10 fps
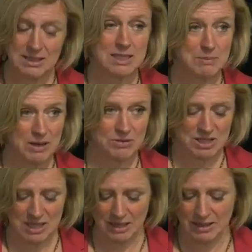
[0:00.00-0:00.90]
This is
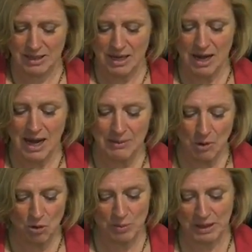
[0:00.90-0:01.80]
Mother's Day.
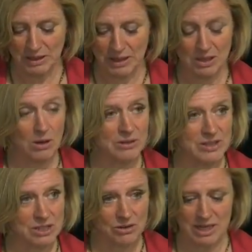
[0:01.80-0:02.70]
I'm hoping, in all of
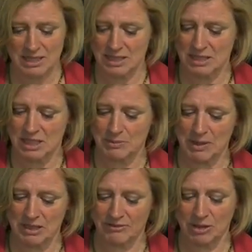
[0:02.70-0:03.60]
this crisis, to
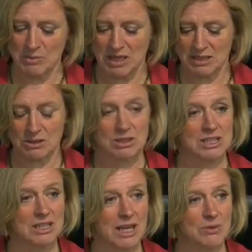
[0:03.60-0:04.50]
spend a few minutes
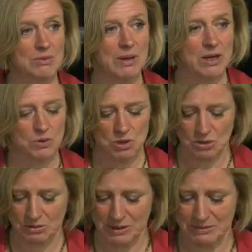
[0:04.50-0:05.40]
today with my own
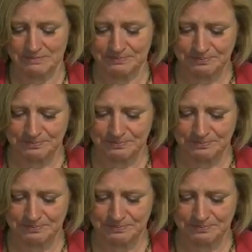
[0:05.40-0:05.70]
children.